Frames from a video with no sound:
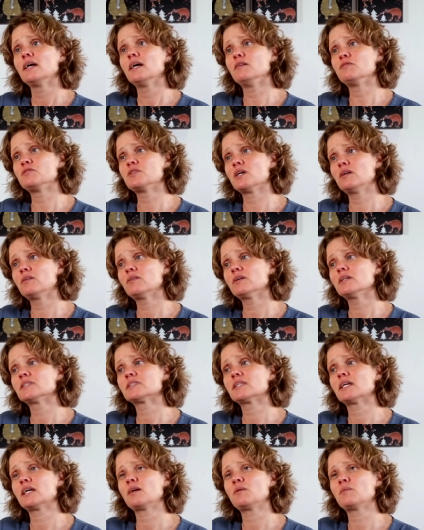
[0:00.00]
IFGeneRA
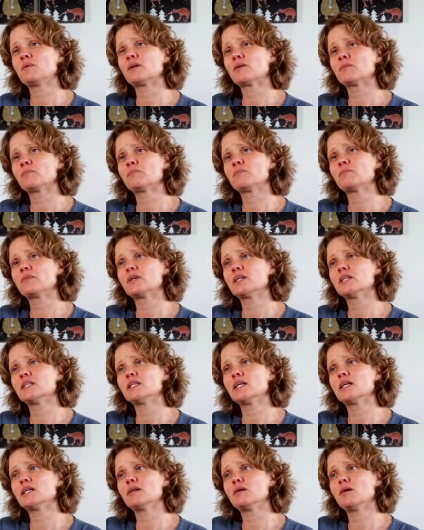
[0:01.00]
is saying, well,
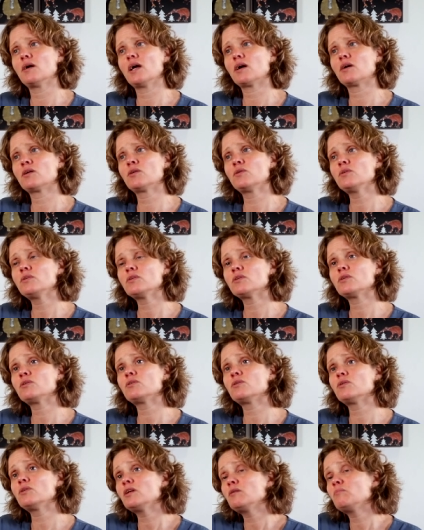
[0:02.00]
could,
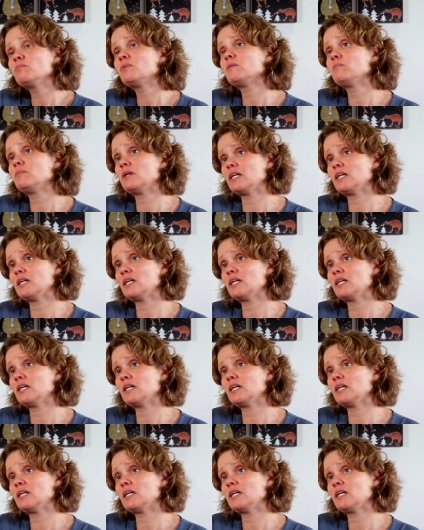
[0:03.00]
could it be